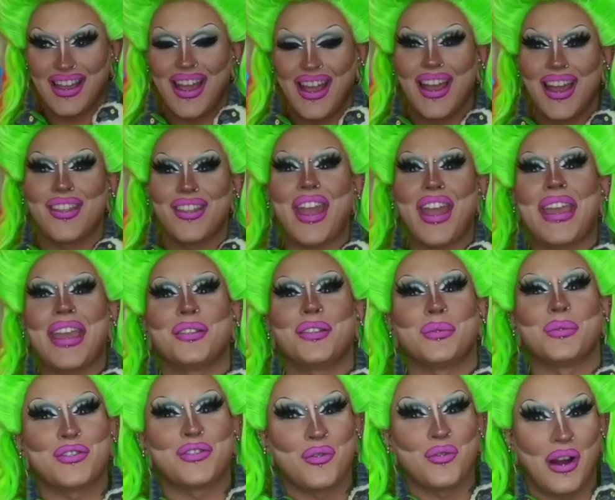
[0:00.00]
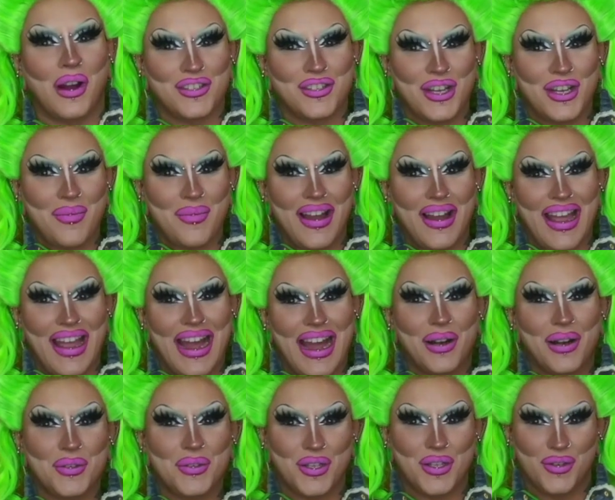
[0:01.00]
Thank you so much for watching my
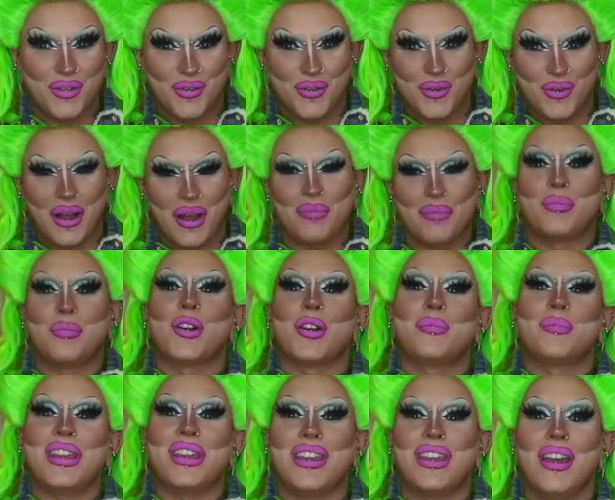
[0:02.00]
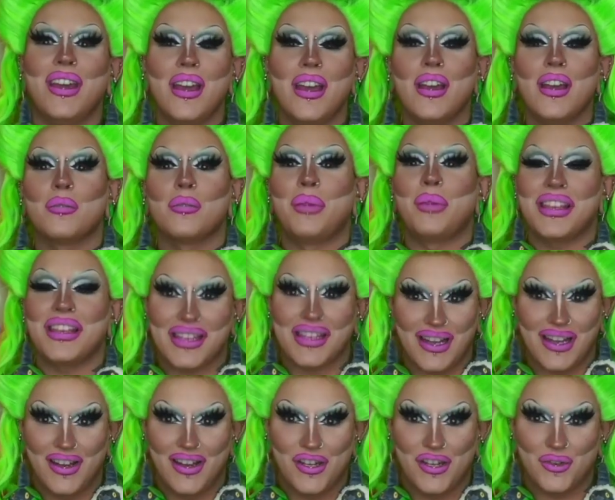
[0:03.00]
how-to Burmy
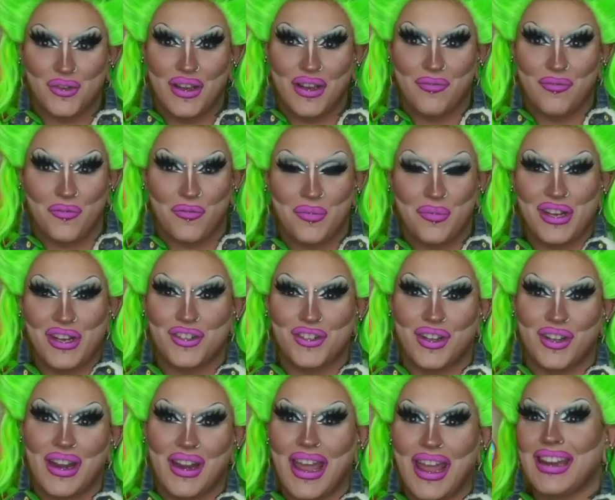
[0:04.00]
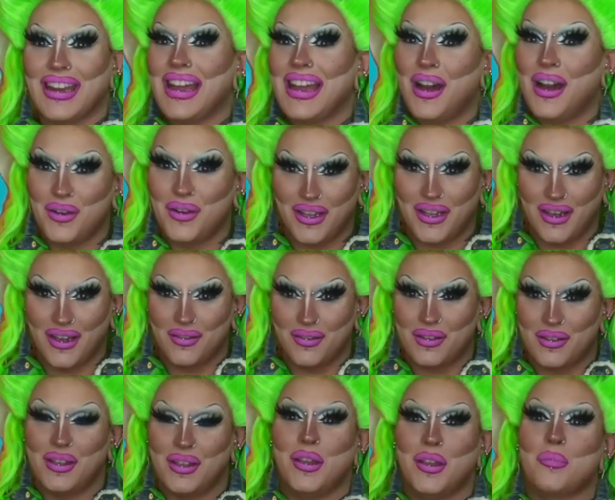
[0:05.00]
basic Honey Tree information and how to get
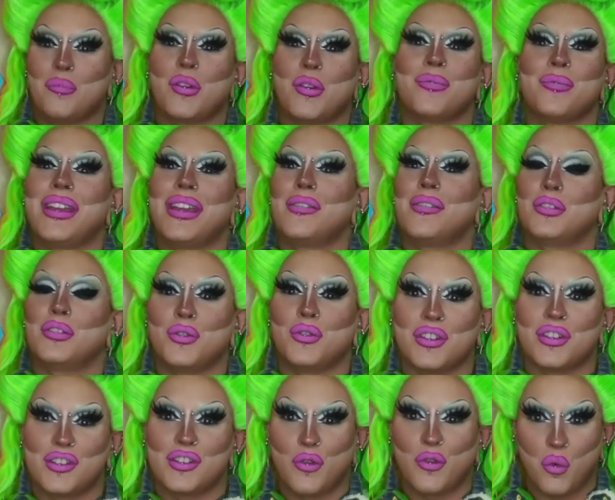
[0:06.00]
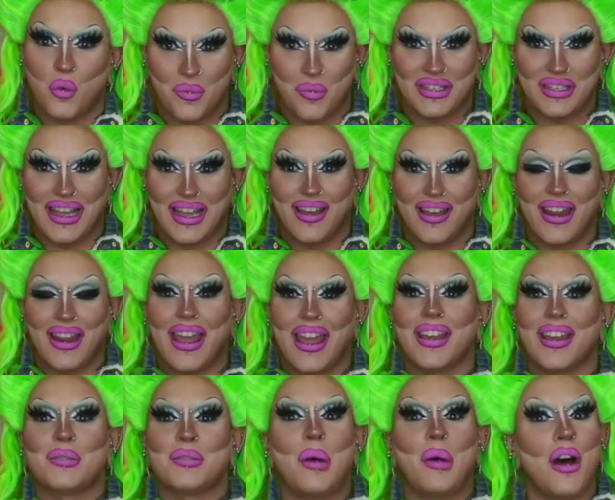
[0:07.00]
the Burmy evolutions for WormaDAMN
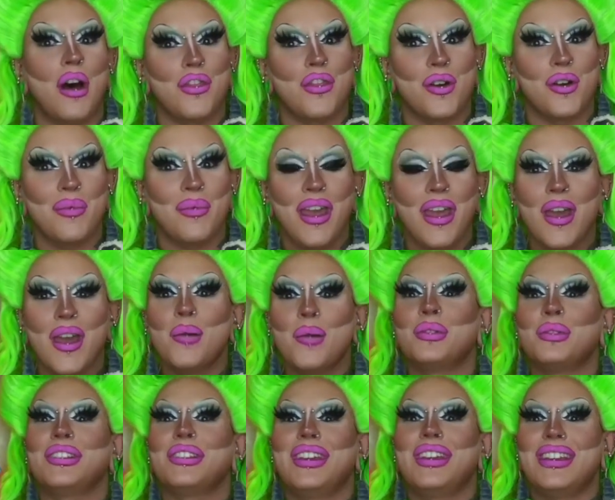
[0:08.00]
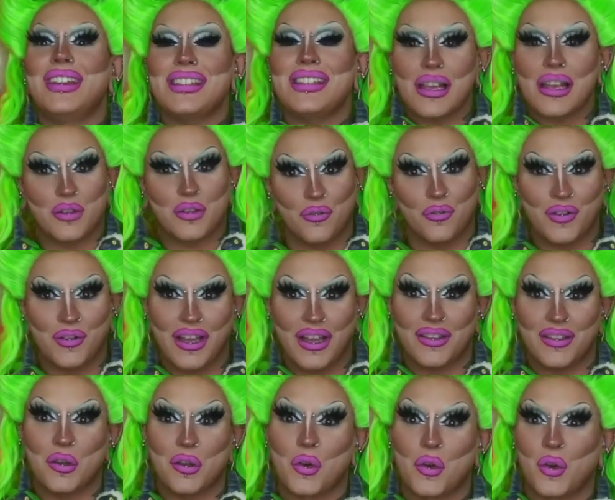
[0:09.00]
and Motham. Please don't
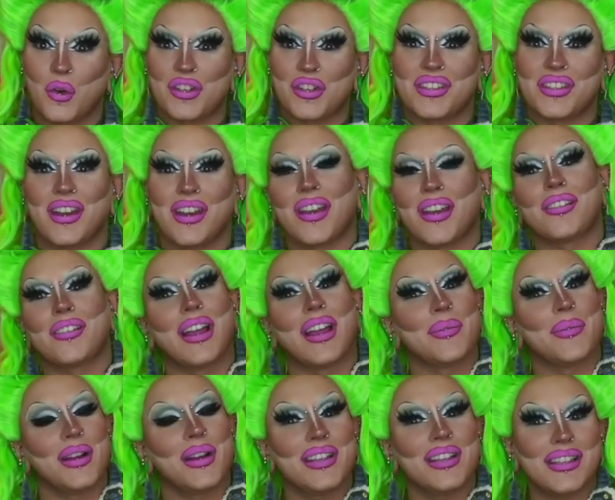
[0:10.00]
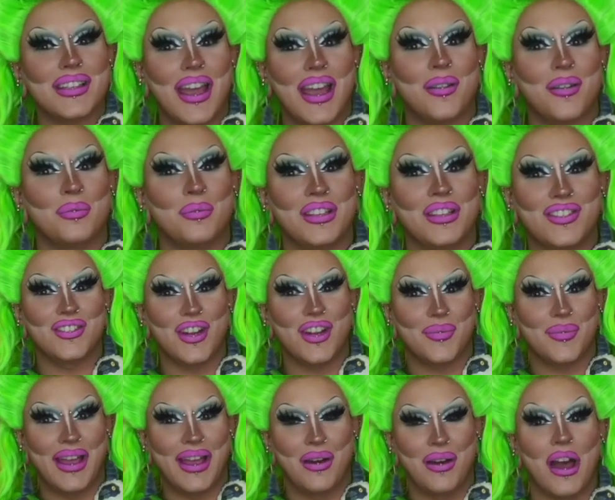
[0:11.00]
forget that you're gorgeous, stunning, and glamorous, and please
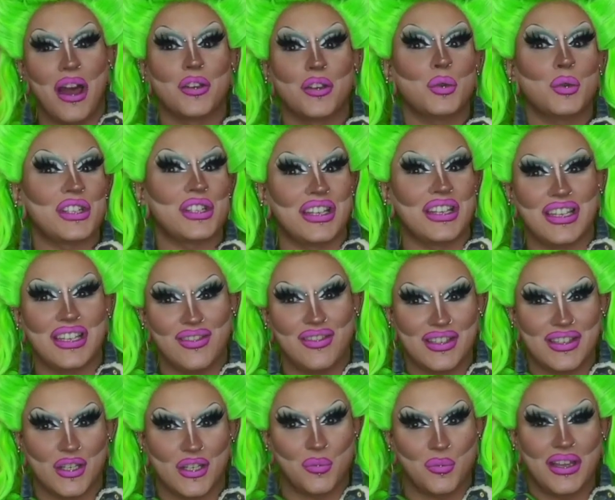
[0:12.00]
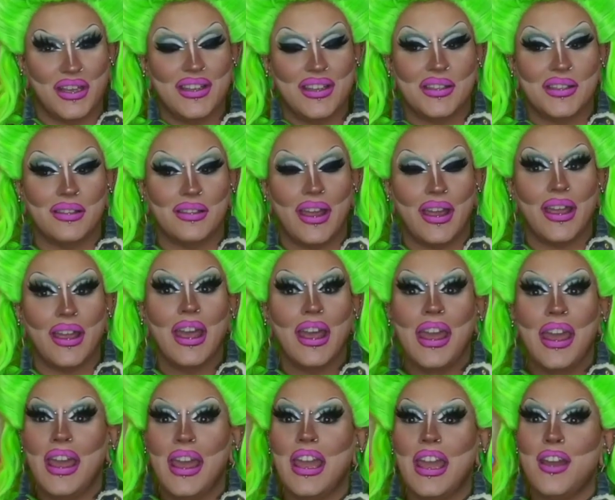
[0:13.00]
me out on twitch.tv/MiaEasyLay.
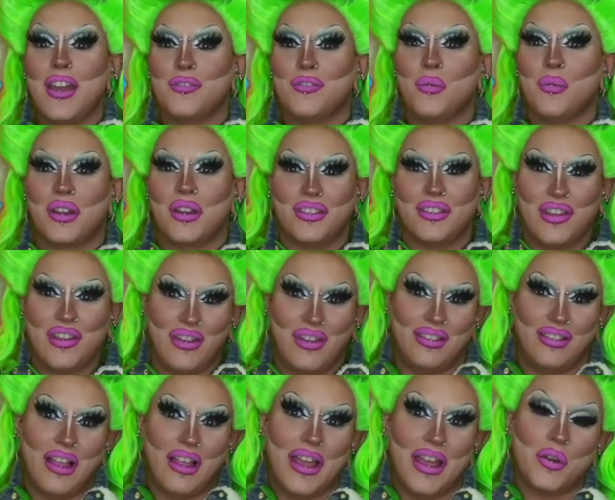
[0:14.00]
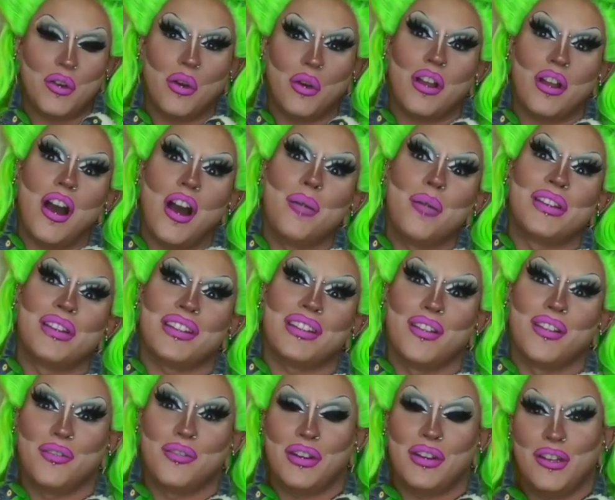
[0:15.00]
If you want to leave a like or a comment
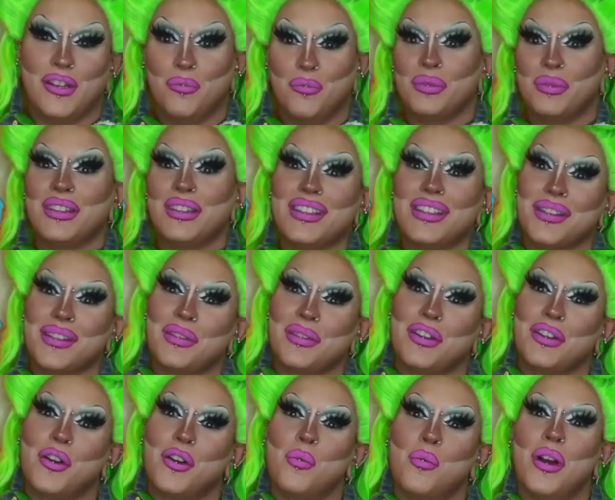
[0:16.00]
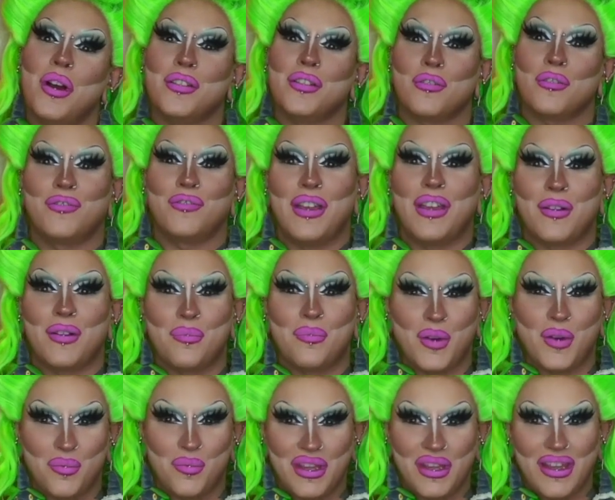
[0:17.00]
on the video, please let me know what your favorite
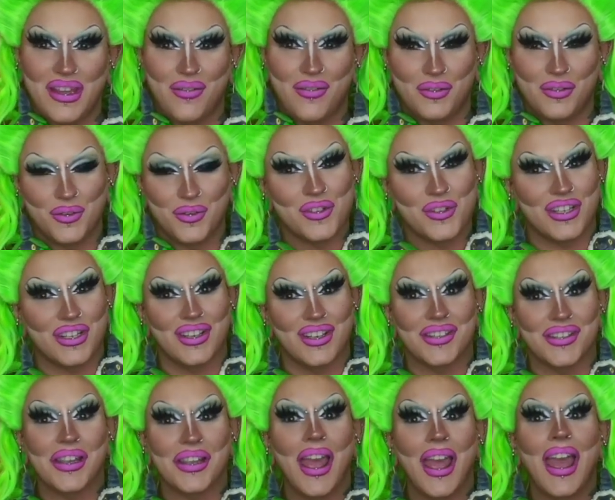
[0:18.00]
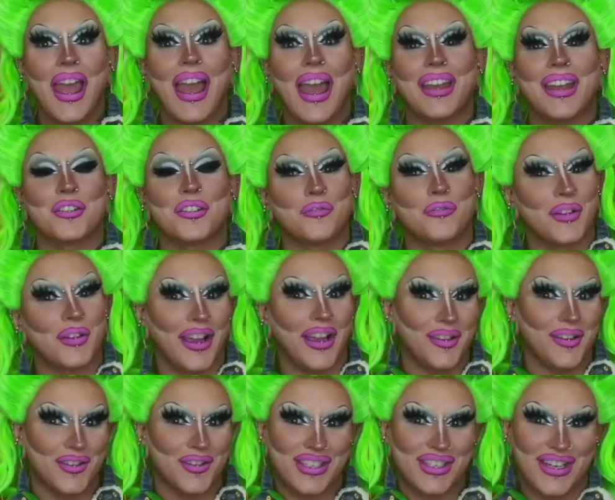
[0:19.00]
Burmy evolution is, and don't
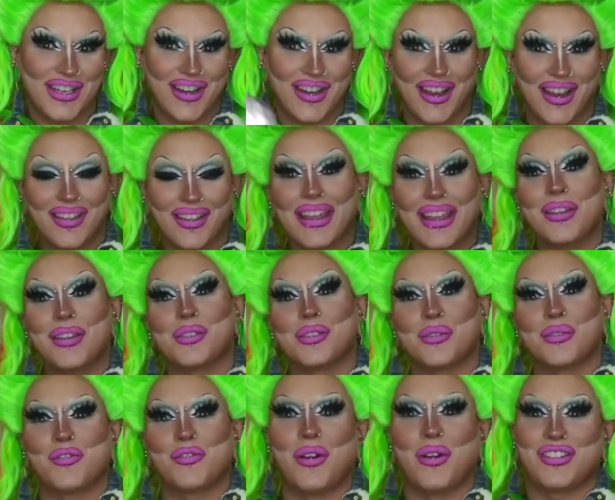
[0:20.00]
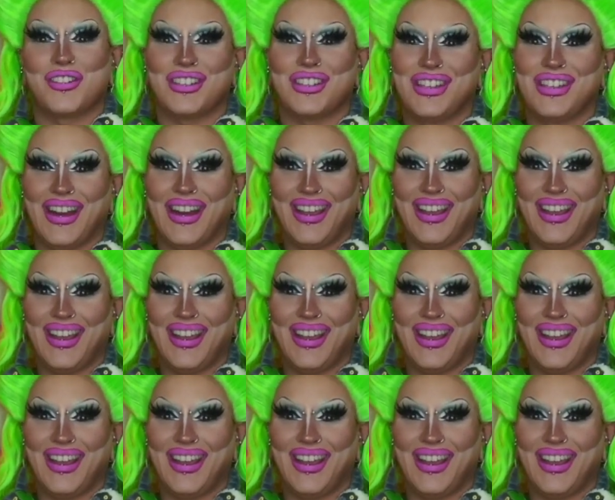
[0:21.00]
forget you're stunning. Thank you so much for watching today.